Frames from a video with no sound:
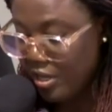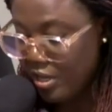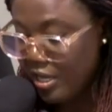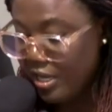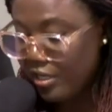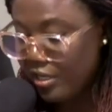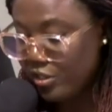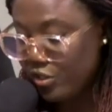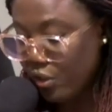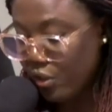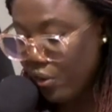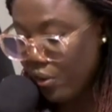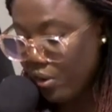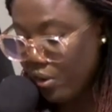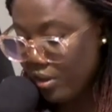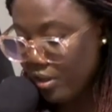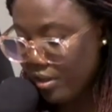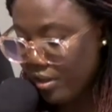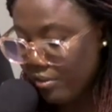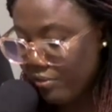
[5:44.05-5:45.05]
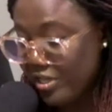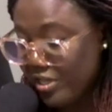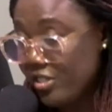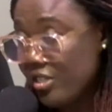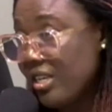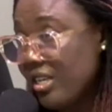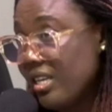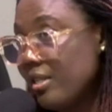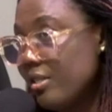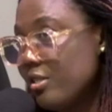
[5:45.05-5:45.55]
A dog
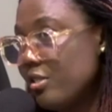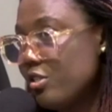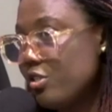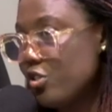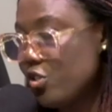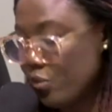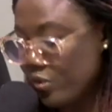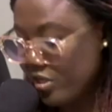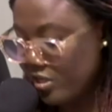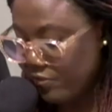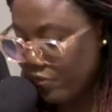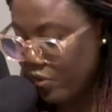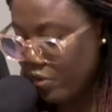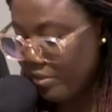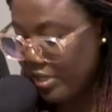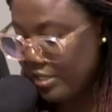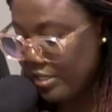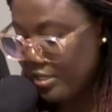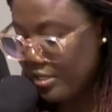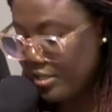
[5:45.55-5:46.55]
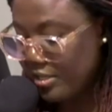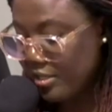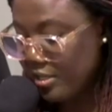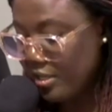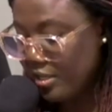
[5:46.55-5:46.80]
returns to his vomit,